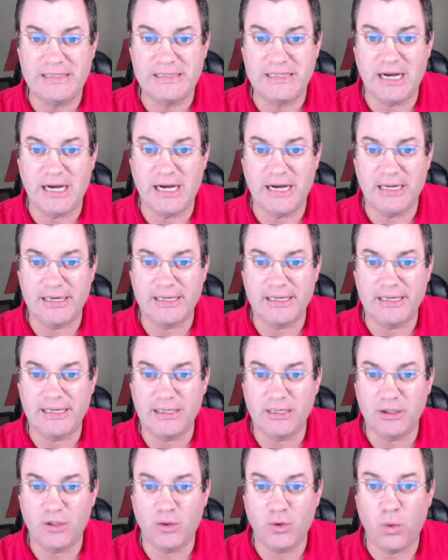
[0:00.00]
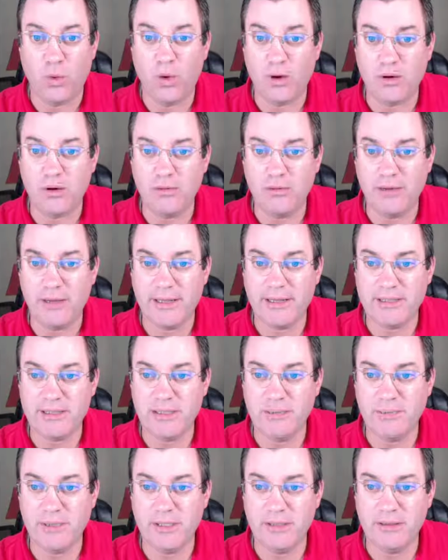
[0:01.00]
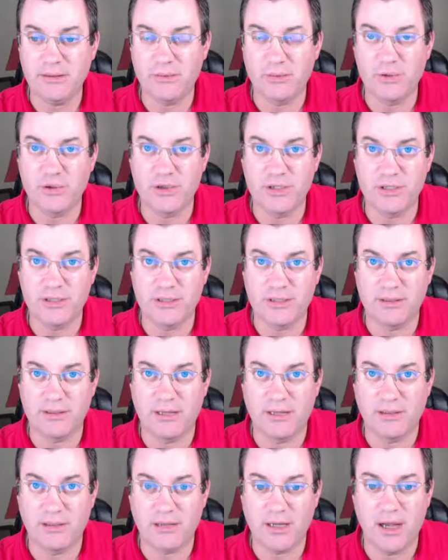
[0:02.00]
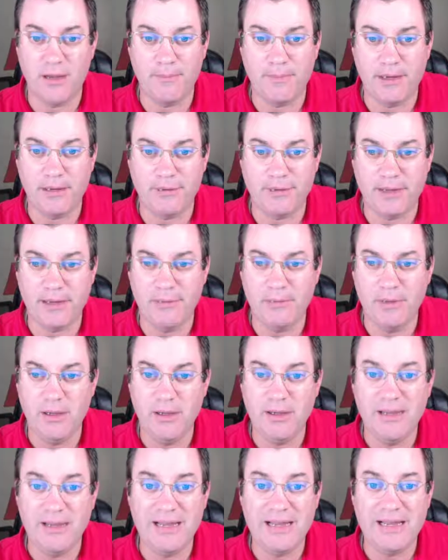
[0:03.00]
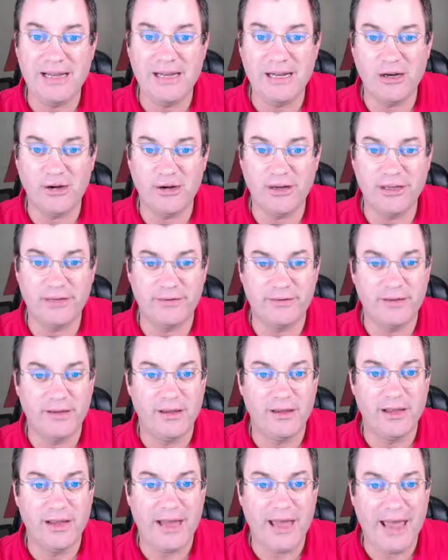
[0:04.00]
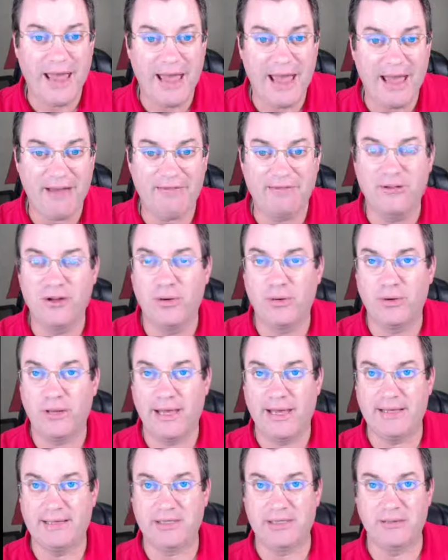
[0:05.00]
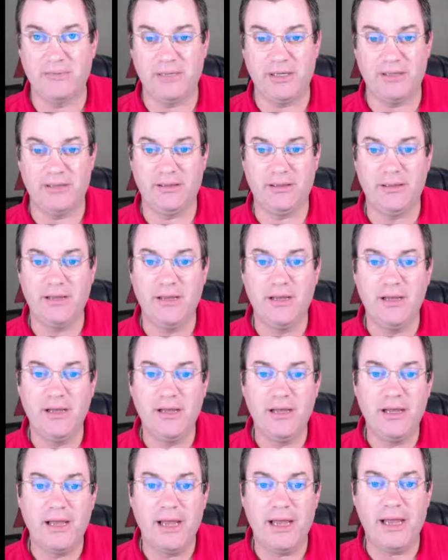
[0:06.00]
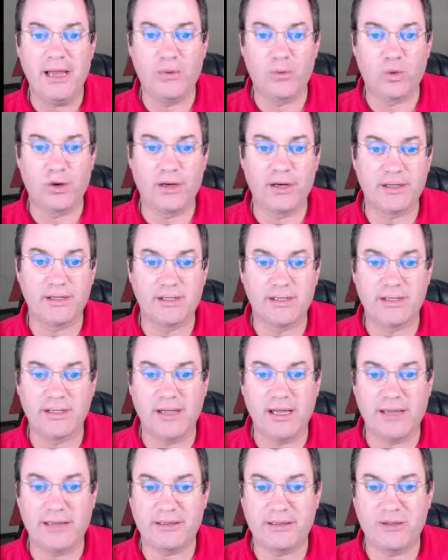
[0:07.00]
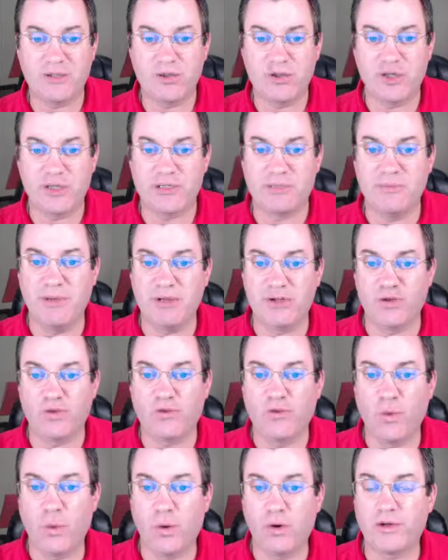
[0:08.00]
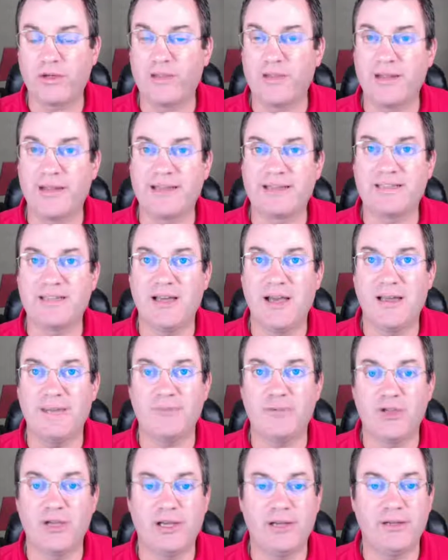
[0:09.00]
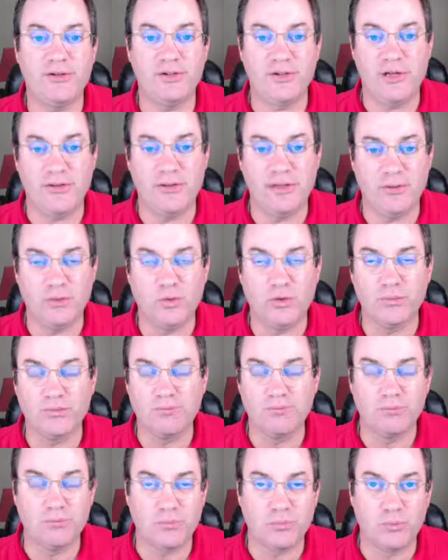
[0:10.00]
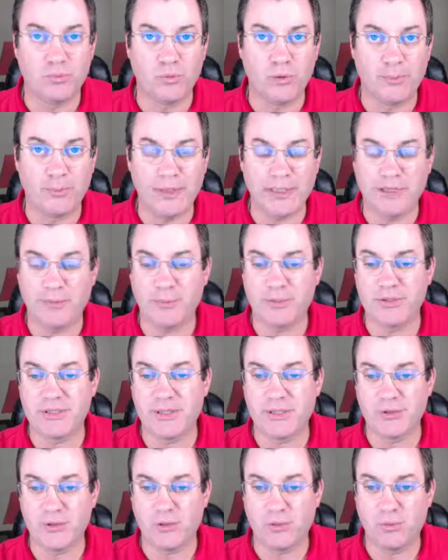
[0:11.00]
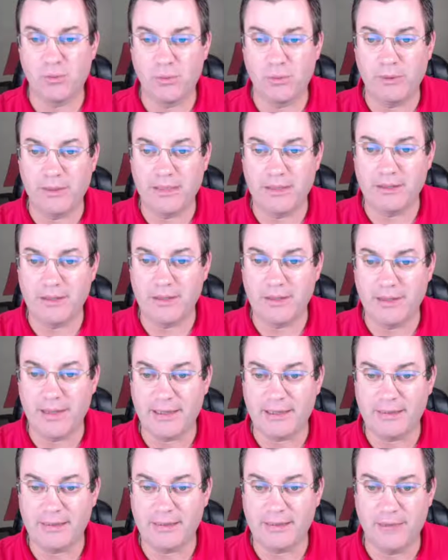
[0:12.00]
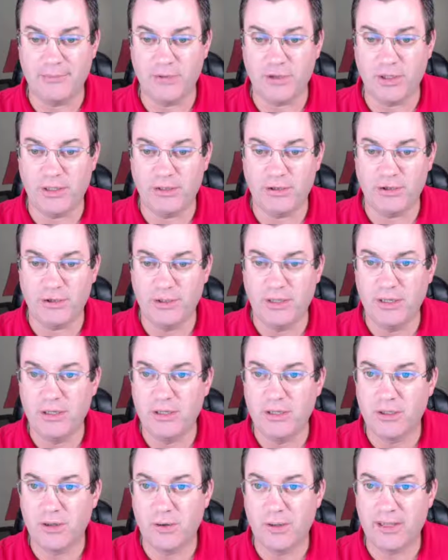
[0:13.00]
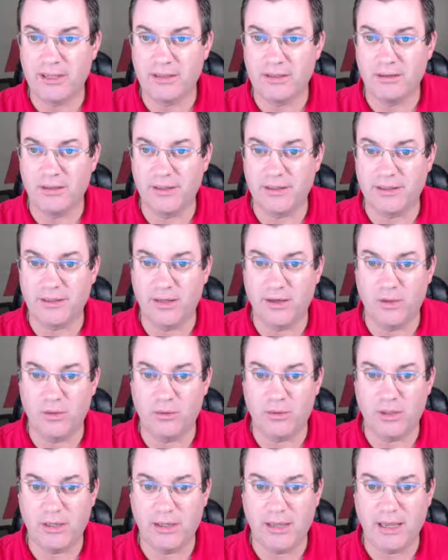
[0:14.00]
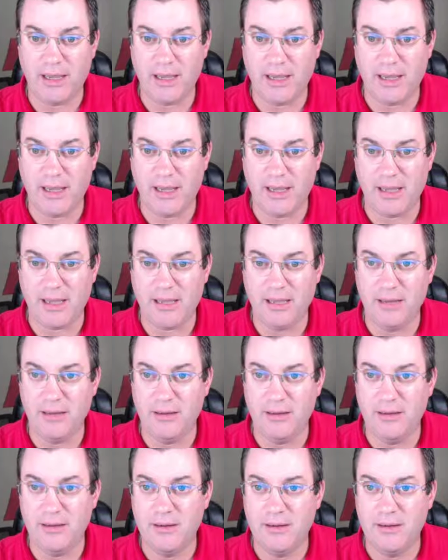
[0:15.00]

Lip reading: dotted quarter as the beat, which is compound time, and here is half note as the beat. And we're going to select just measure 4 to the next time change, and then we'll repeat the procedure when we get to the next time change. Go ahead and click OK.